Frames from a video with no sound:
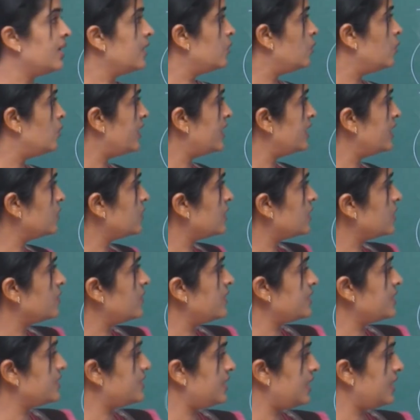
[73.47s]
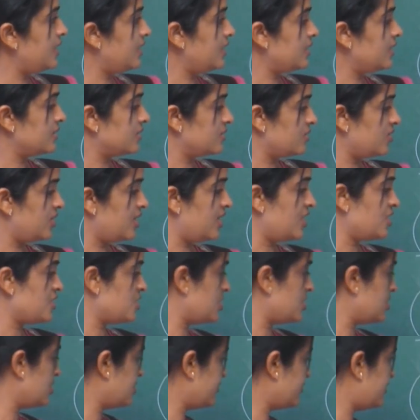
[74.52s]
Whenever we see the
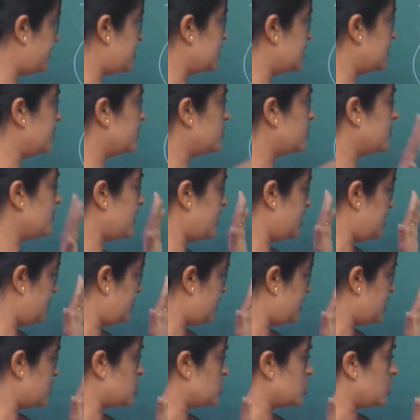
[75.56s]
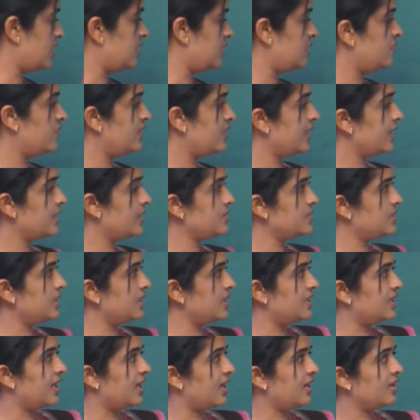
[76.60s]
relation of the temporomandibular joint, we can see
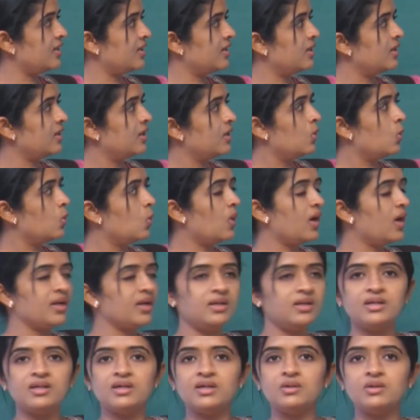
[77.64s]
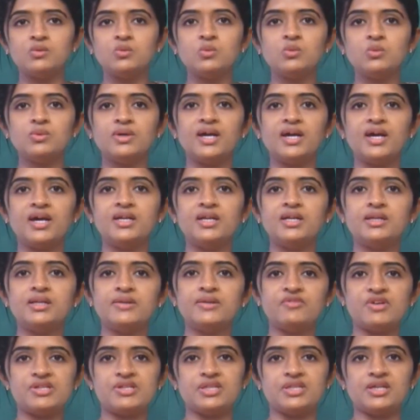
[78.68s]
that one nerve and a
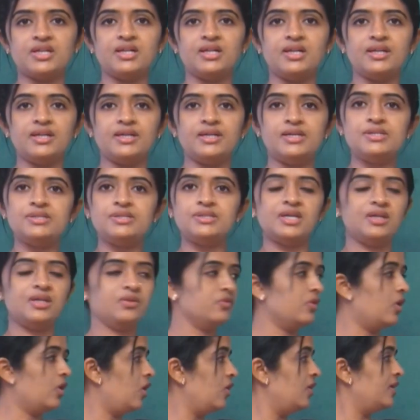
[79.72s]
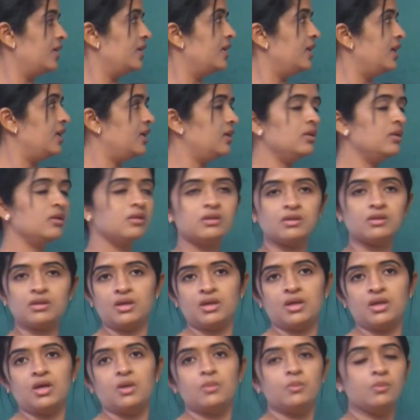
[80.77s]
vessel is involved in
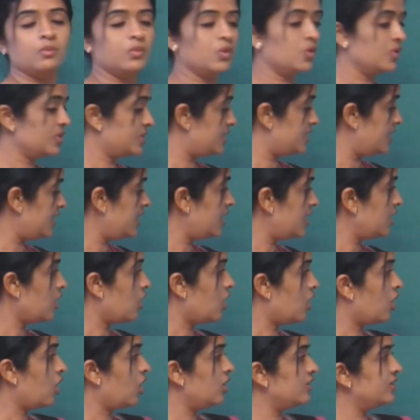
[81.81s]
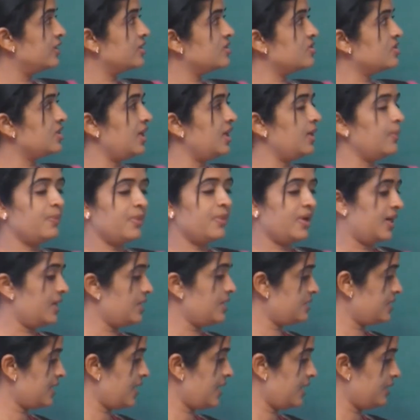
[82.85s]
mostly all the three
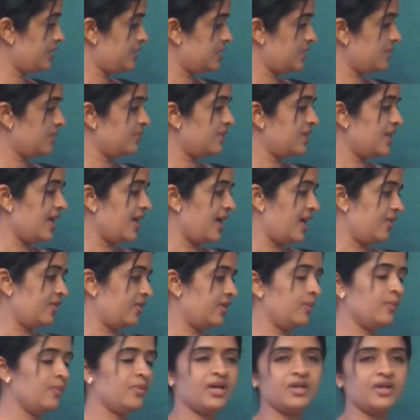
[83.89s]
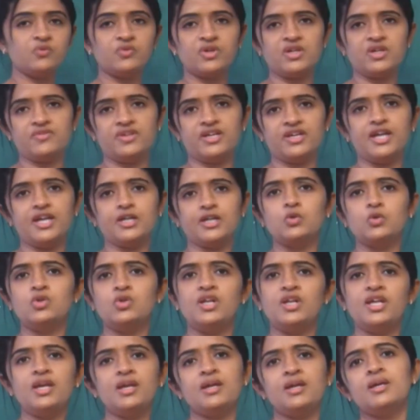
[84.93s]
parts except the lateral part where we get
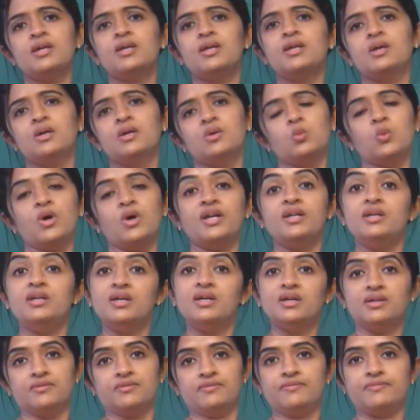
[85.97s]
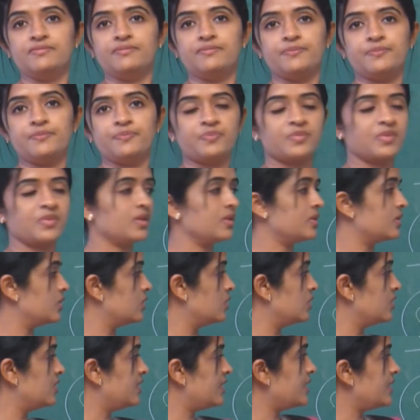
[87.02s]
only one nerve.
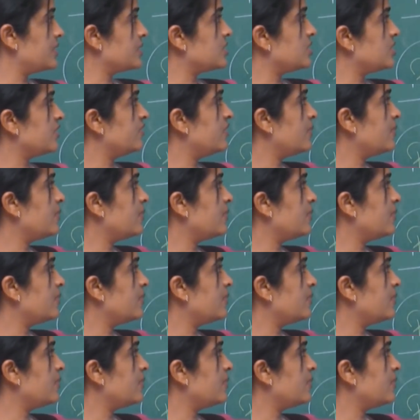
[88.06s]
So, the rest of the